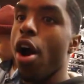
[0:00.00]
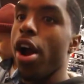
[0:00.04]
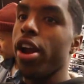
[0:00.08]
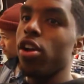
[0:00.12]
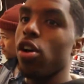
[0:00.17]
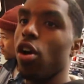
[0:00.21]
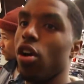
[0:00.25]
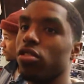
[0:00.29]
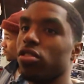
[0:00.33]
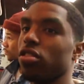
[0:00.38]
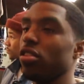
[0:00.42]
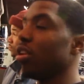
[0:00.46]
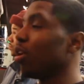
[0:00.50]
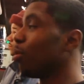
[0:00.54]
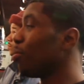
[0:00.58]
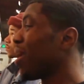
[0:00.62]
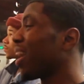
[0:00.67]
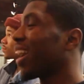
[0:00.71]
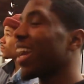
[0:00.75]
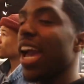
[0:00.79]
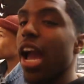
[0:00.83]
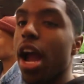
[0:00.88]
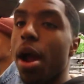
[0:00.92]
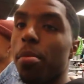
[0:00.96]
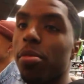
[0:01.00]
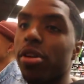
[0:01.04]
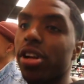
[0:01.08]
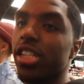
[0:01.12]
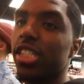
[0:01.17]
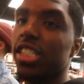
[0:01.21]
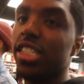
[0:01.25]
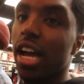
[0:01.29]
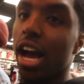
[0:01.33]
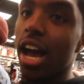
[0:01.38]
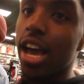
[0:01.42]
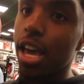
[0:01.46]
All right, y'all, so look, my camera
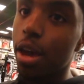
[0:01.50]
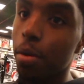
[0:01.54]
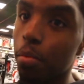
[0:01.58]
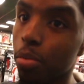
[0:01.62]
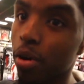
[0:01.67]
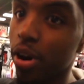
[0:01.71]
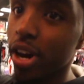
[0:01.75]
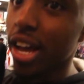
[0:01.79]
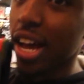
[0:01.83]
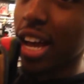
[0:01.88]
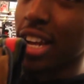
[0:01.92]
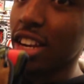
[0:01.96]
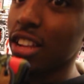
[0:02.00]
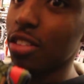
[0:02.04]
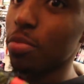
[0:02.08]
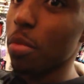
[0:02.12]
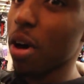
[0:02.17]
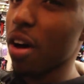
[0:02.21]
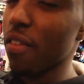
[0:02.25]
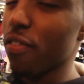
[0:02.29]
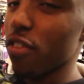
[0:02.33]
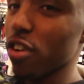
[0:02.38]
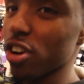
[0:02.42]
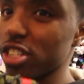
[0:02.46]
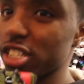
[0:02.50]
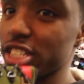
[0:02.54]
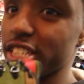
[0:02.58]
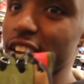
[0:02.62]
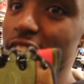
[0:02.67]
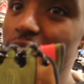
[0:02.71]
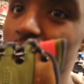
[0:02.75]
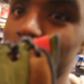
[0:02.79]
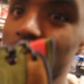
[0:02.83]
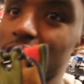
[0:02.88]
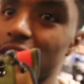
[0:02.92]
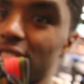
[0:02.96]
is dying, but this is my first
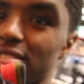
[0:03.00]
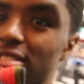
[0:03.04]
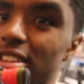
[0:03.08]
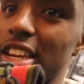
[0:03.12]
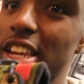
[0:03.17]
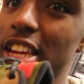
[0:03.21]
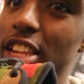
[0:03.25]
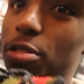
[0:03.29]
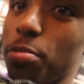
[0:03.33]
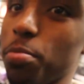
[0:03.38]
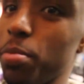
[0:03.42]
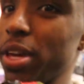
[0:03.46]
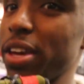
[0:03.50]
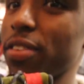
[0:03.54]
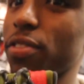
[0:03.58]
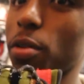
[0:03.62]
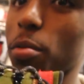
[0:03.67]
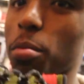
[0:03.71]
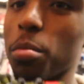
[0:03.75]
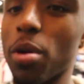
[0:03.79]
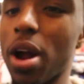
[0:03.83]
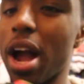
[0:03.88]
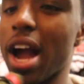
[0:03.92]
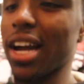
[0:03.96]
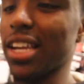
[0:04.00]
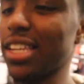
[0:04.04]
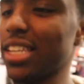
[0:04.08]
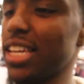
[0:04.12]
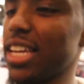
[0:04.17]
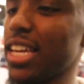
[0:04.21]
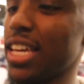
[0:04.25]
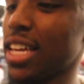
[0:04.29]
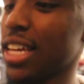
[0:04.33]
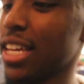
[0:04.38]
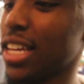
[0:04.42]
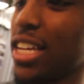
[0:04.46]
chance getting to see these beef and
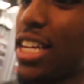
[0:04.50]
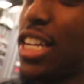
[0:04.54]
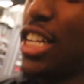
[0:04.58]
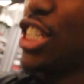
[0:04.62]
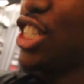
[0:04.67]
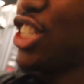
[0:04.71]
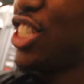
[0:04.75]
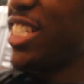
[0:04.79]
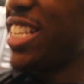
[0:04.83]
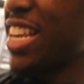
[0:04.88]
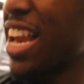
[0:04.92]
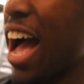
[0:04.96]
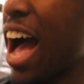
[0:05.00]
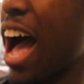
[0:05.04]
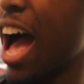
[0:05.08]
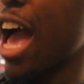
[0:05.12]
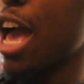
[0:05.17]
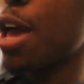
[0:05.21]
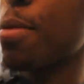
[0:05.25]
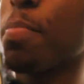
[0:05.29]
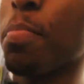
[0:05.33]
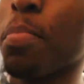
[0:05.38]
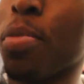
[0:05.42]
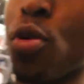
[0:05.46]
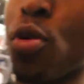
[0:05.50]
broccoli nine